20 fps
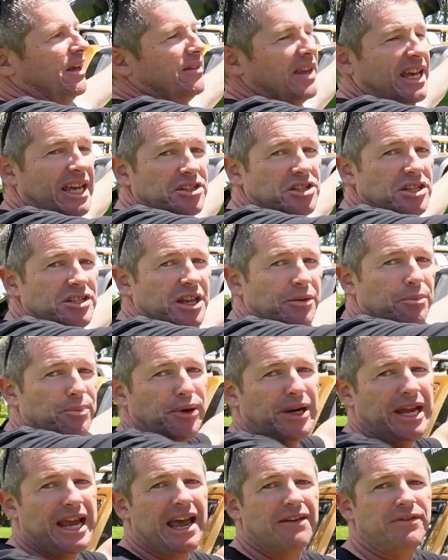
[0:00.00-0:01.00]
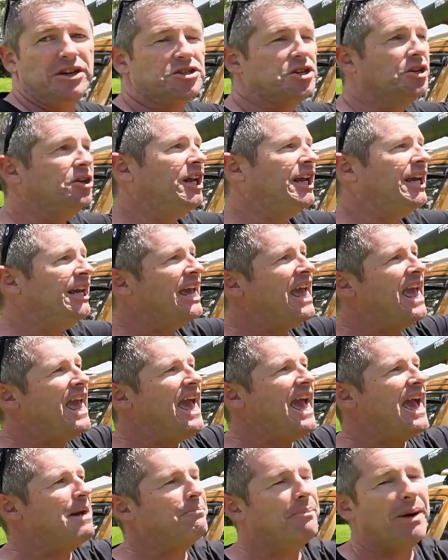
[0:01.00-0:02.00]
Hinges are pretty heavy duty,
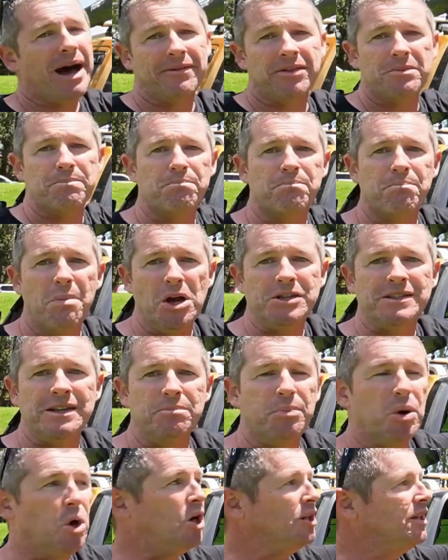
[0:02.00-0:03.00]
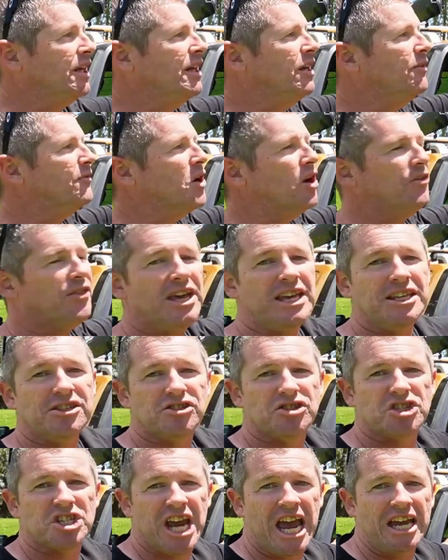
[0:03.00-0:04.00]
but most importantly, you've got
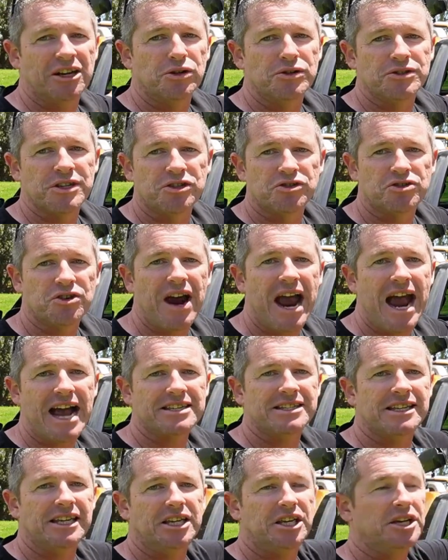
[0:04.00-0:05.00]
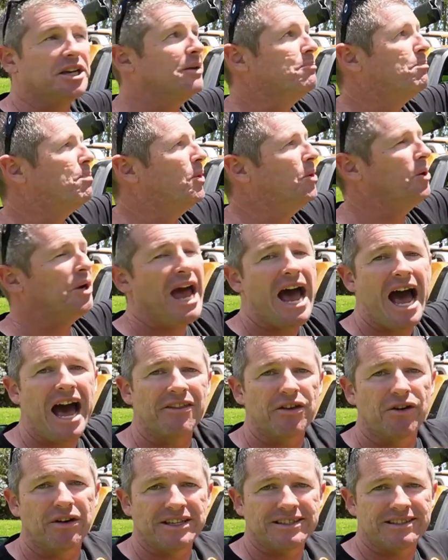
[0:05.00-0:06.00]
these channels and tracks that you can put
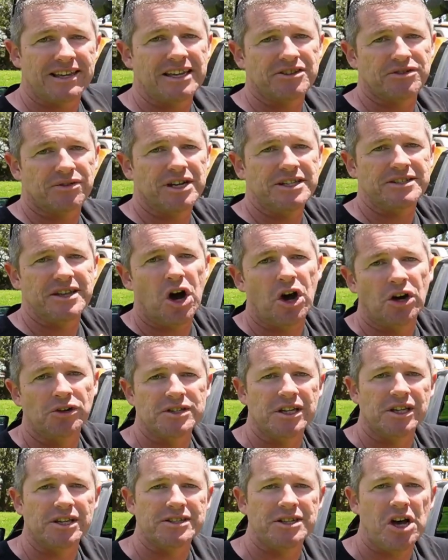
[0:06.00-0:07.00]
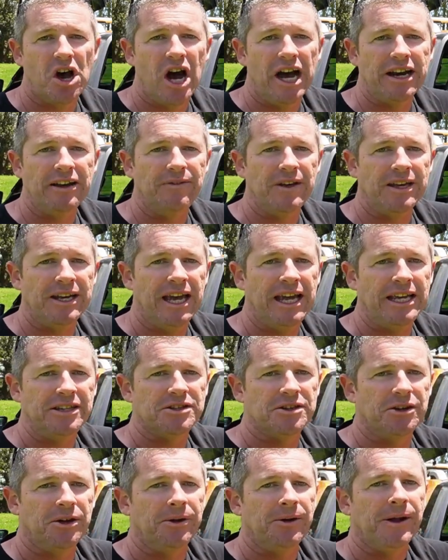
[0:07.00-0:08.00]
other accessories onto the side if you need
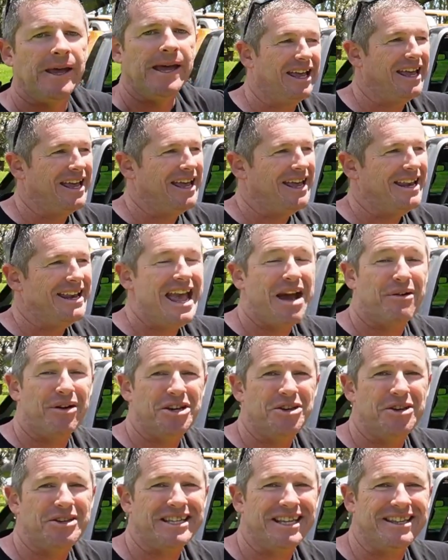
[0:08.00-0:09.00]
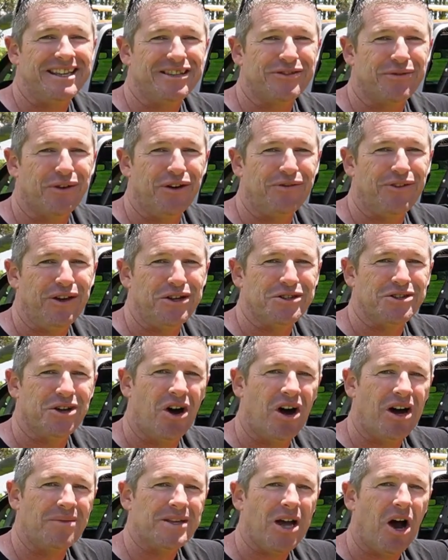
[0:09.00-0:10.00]
to. Now, in using this for a few
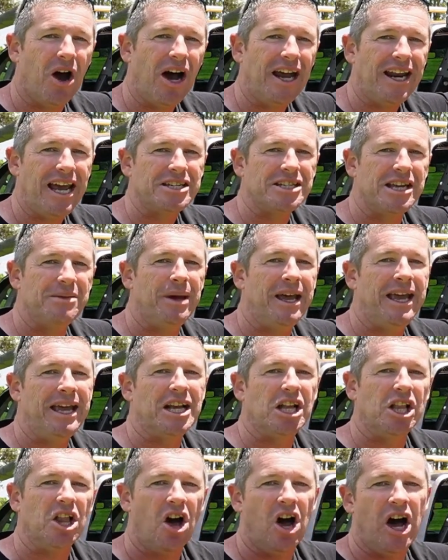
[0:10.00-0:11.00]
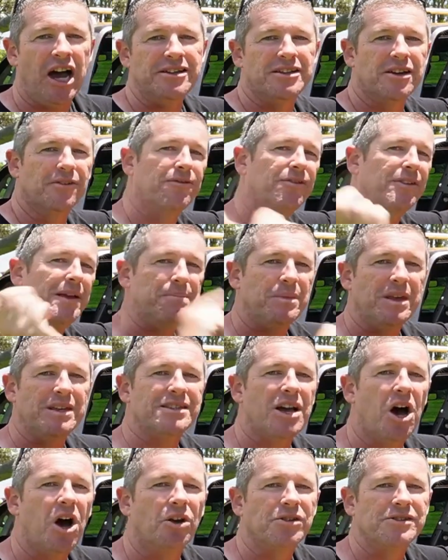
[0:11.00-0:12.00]
times, I'd actually be inclined to flip
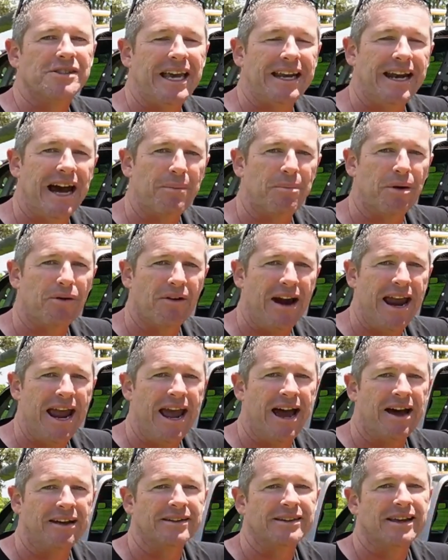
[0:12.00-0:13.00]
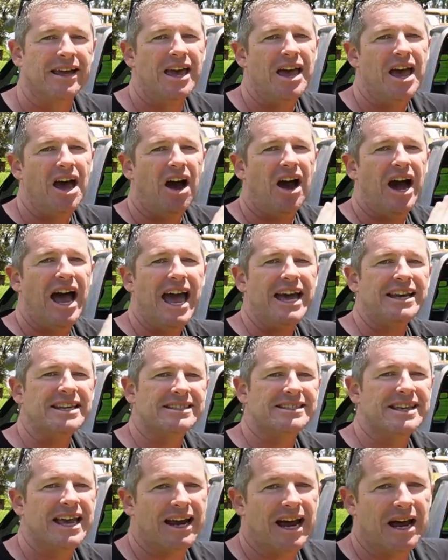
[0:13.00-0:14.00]
this whole setup around. I had it
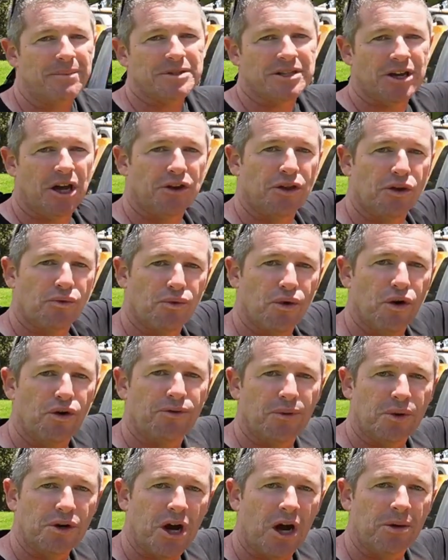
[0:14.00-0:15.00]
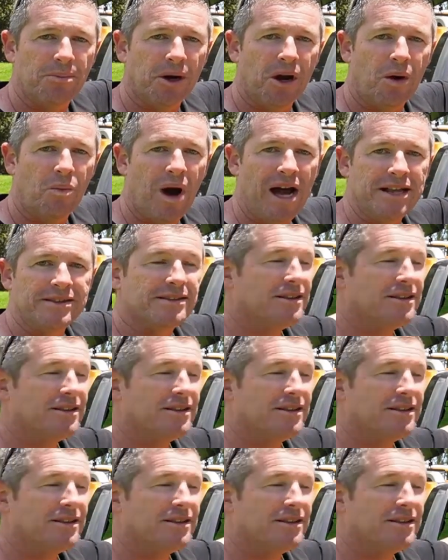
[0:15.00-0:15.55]
set up so the roof would open on one